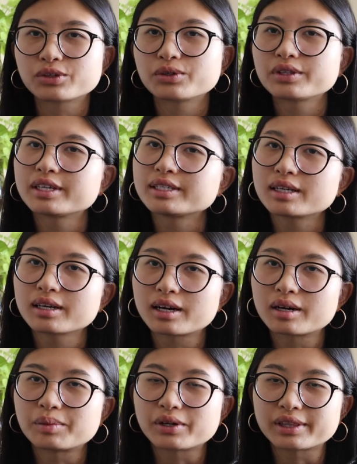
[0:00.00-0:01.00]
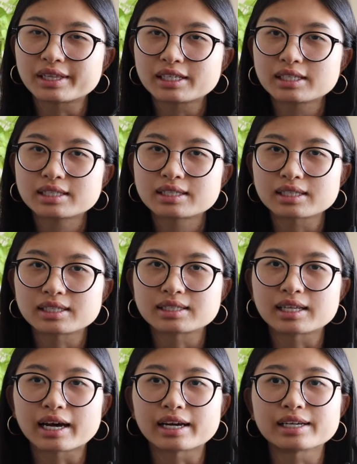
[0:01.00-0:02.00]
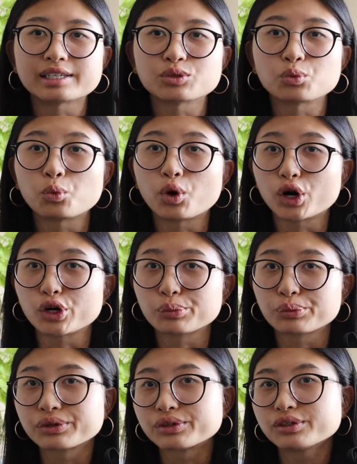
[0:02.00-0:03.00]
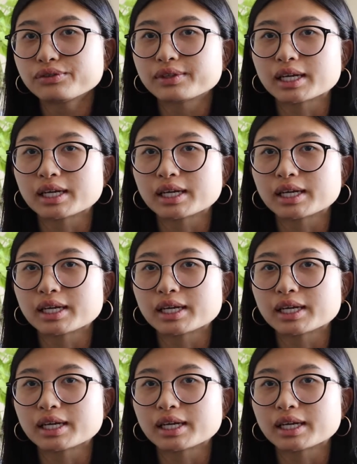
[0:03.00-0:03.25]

the cool thing about these is that it's waterproof.